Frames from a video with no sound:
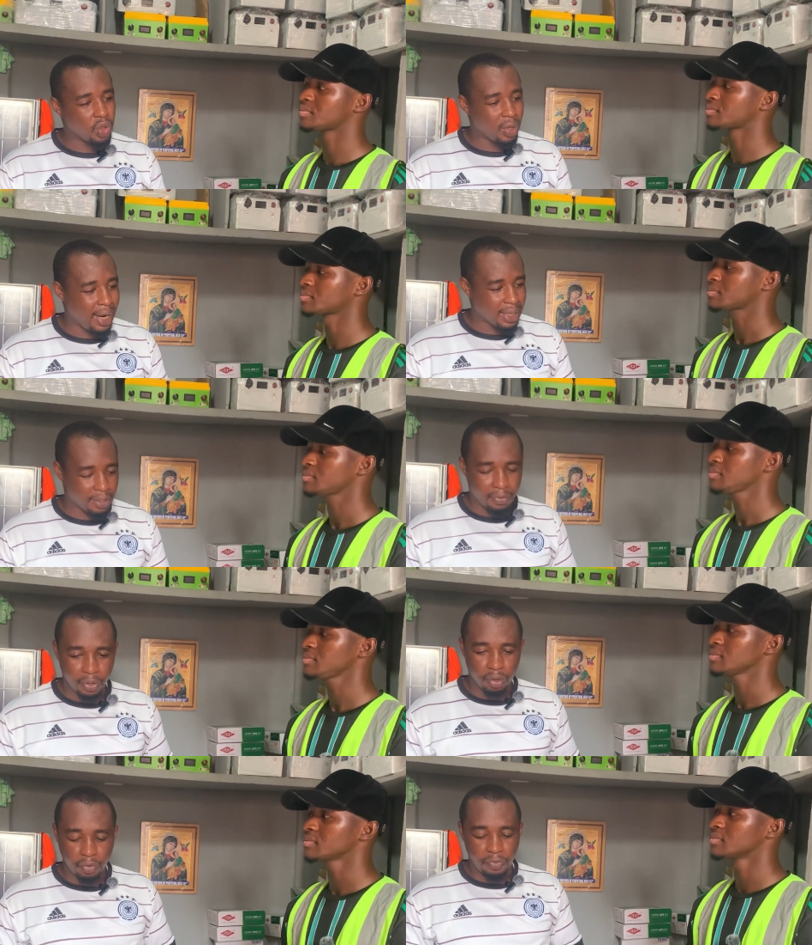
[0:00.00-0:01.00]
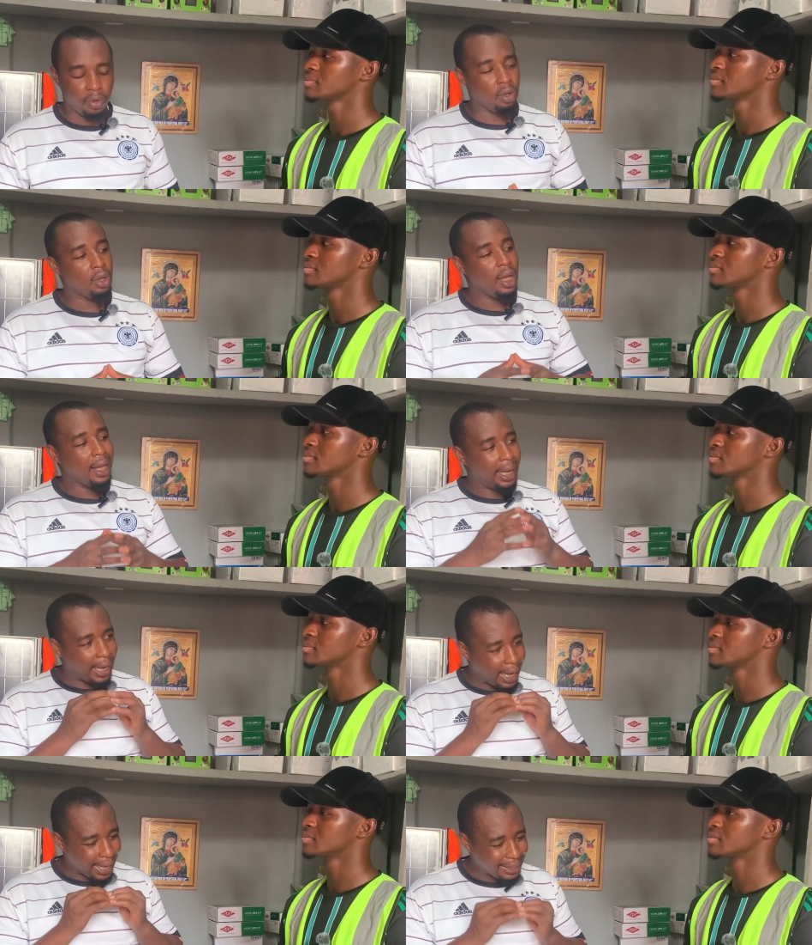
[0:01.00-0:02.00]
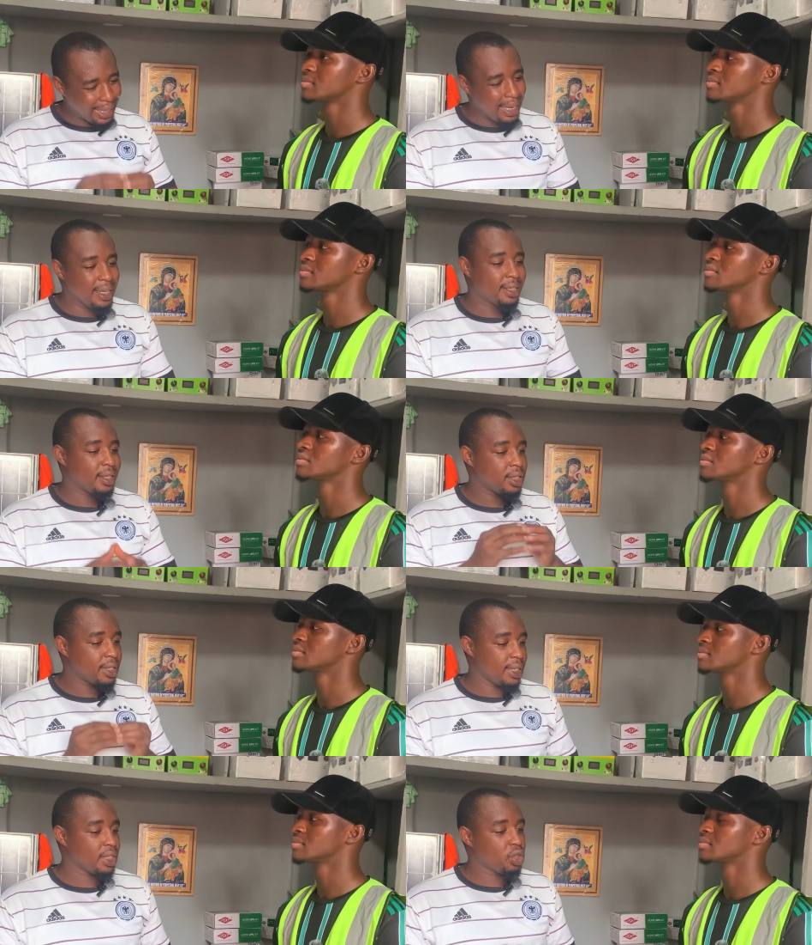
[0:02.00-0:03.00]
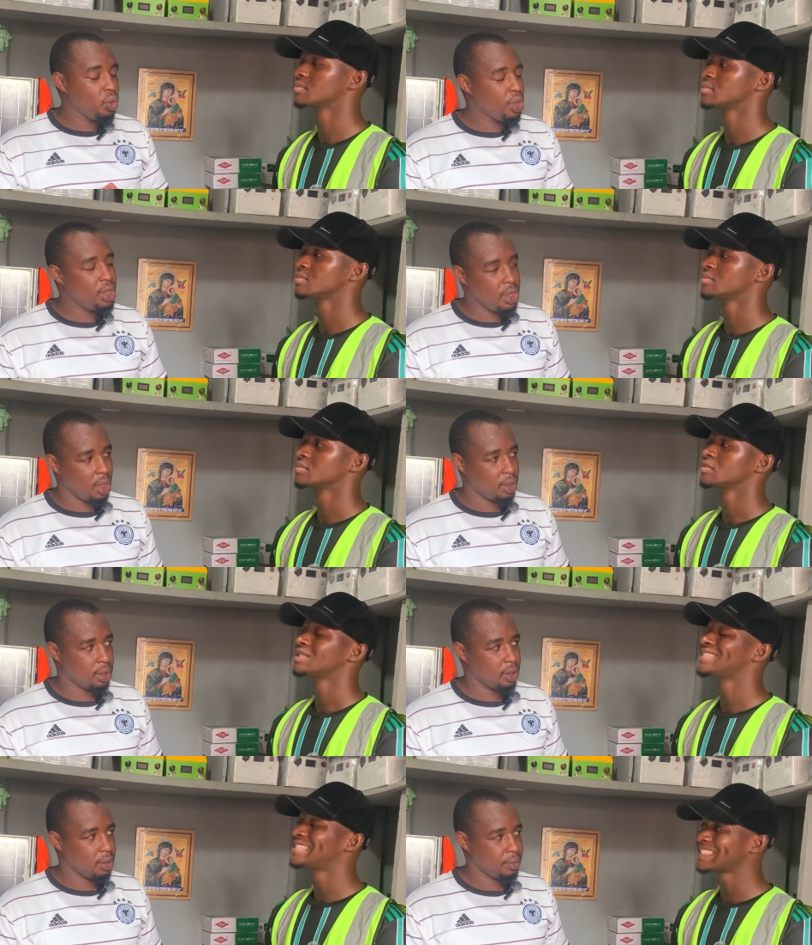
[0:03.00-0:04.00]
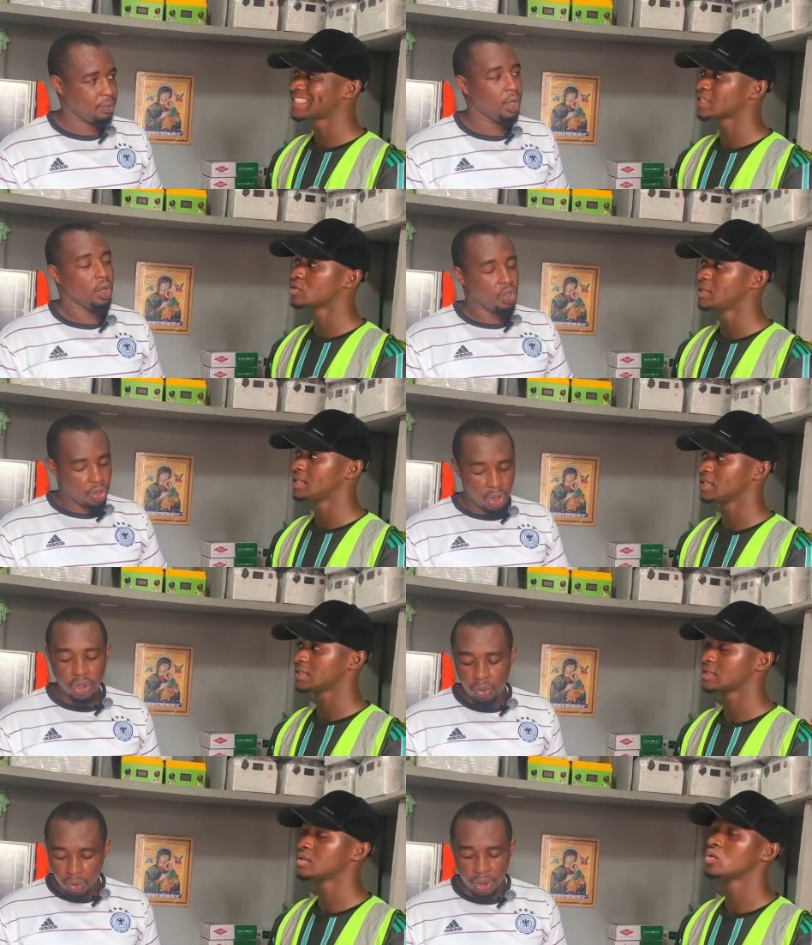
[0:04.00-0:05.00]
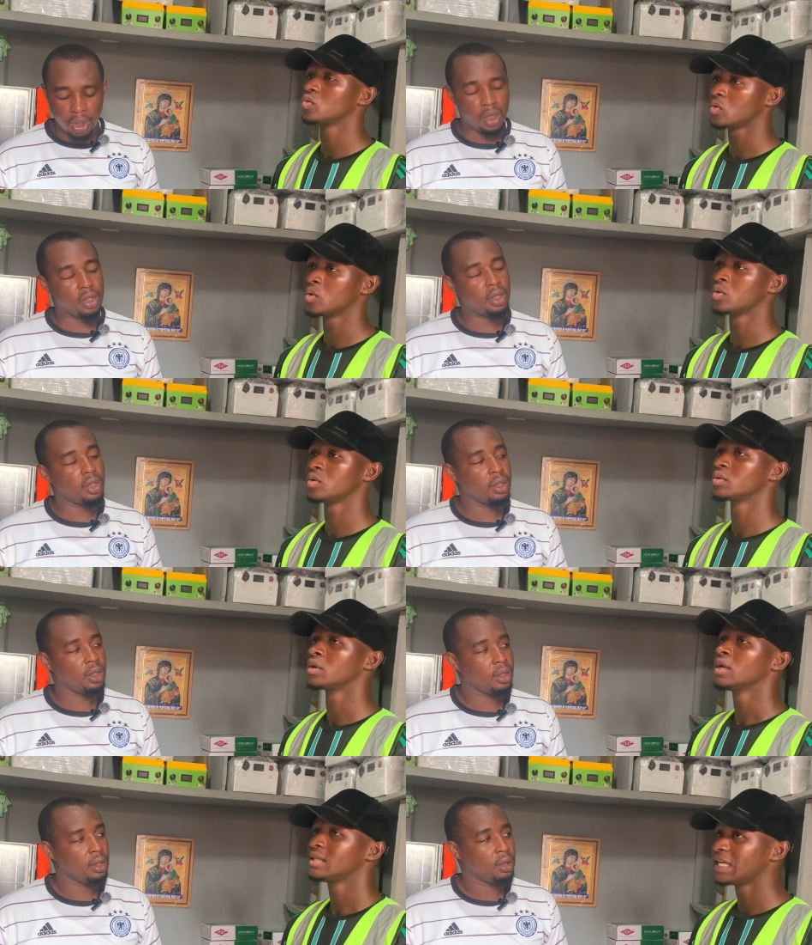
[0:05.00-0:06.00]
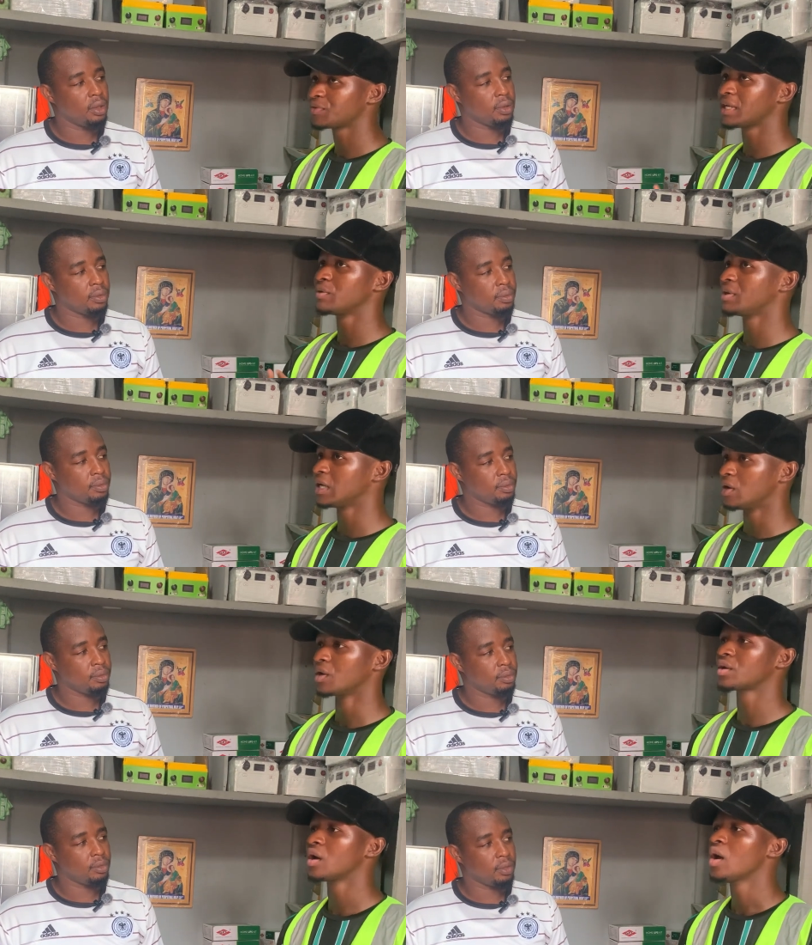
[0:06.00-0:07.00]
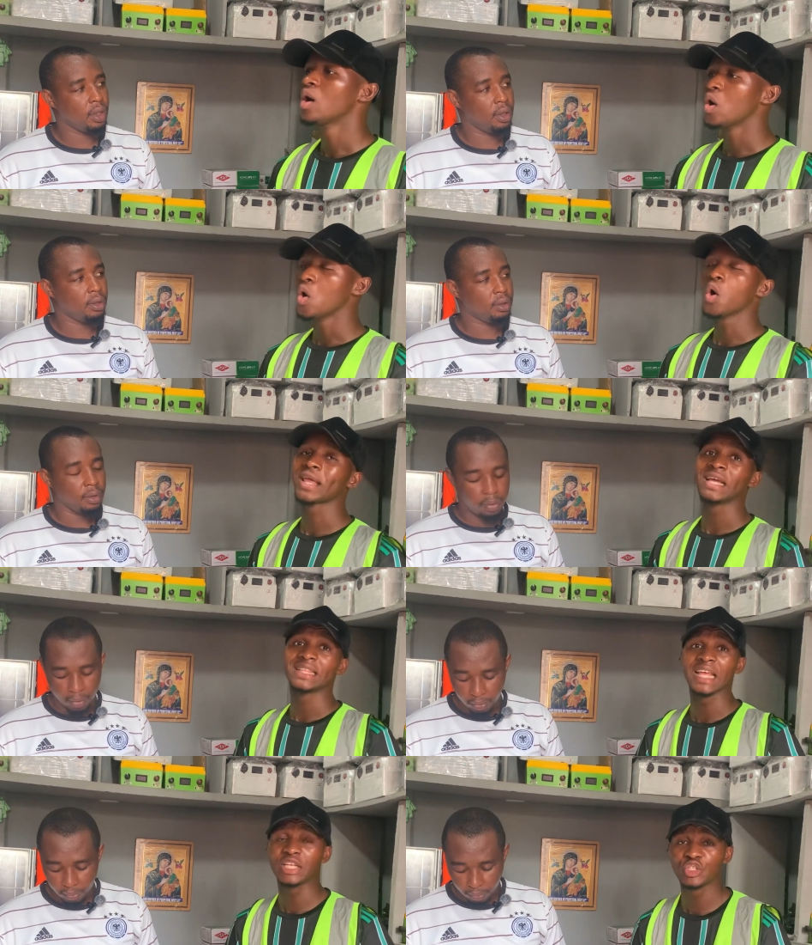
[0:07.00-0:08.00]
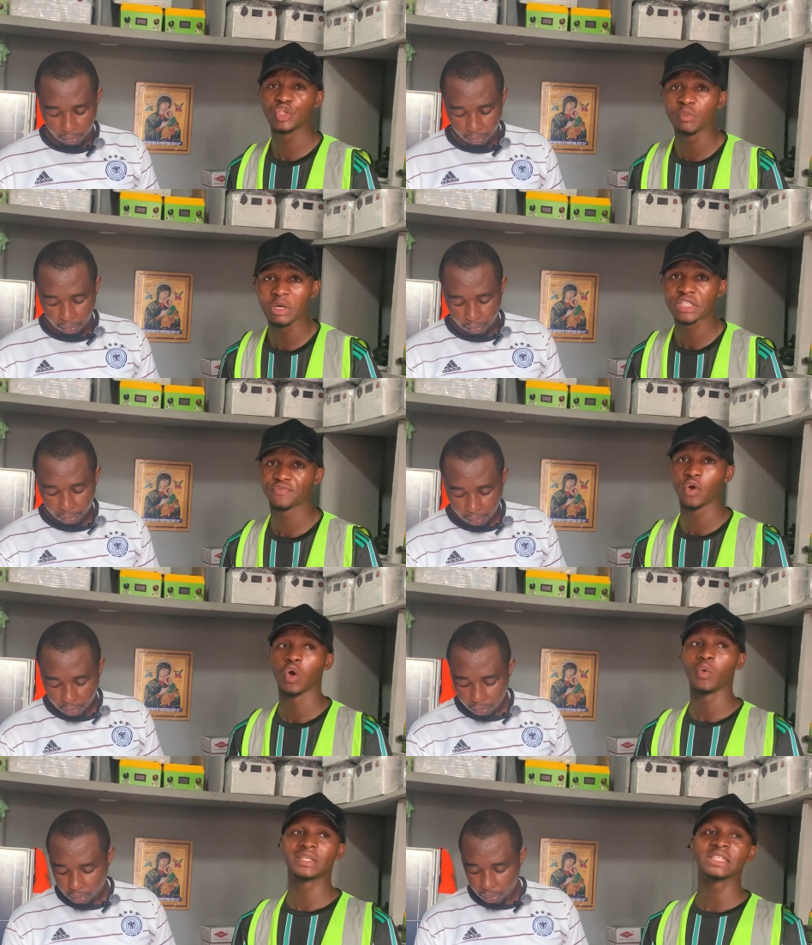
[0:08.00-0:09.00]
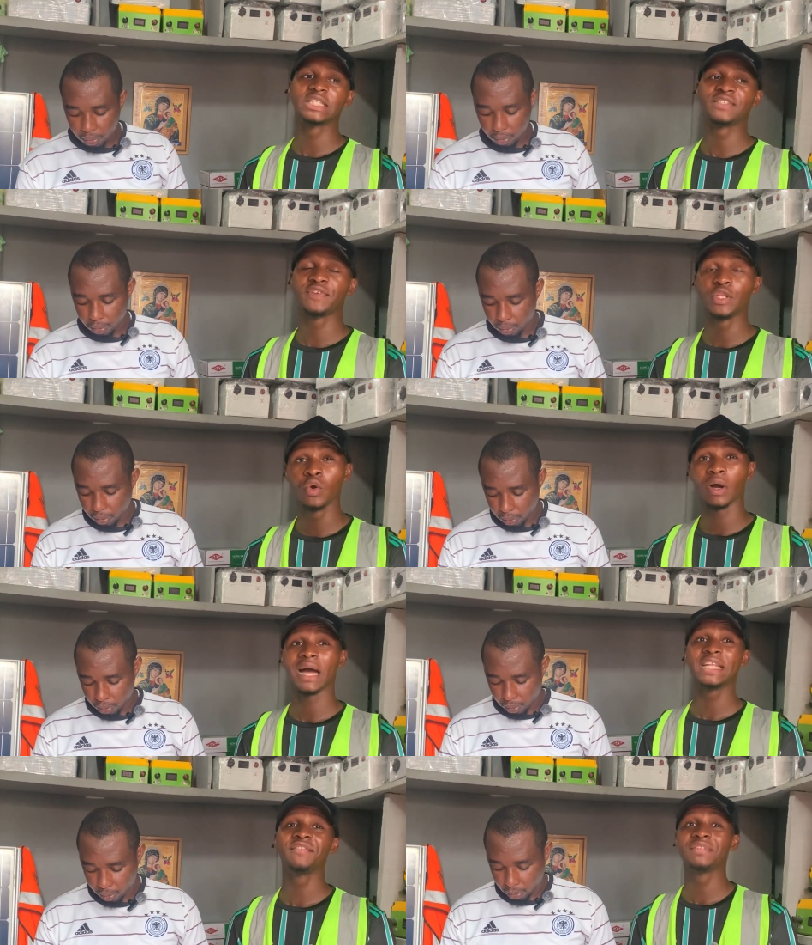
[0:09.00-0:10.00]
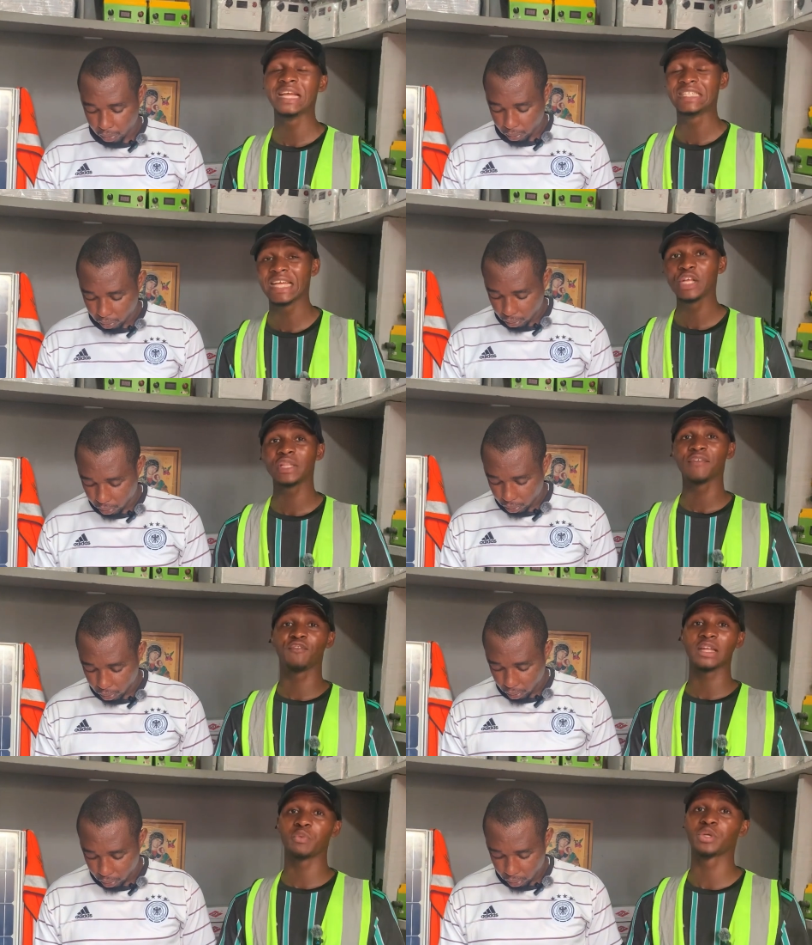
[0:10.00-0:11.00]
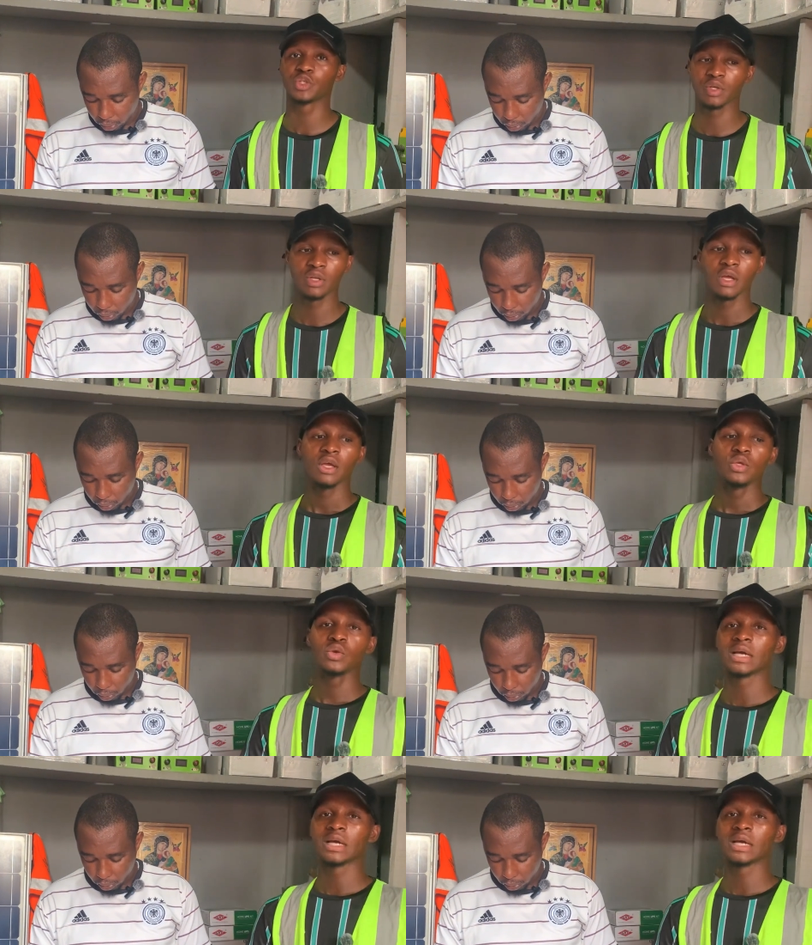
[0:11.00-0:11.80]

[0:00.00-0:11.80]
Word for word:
Speaker 1: to last for you for at least 6 good years. 6 good years.
Speaker 2: That's really, really long. Okay, thank you so much for watching this video. And if there's any other further question, you